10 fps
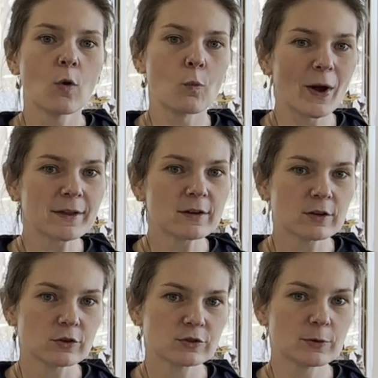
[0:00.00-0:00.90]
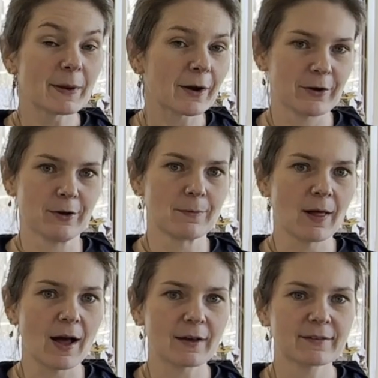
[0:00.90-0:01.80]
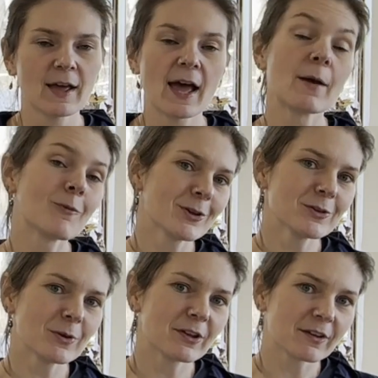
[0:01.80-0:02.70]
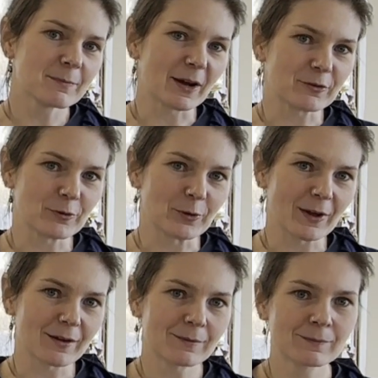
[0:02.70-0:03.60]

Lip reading: when to bury your blocks, and when you can expect fruiting.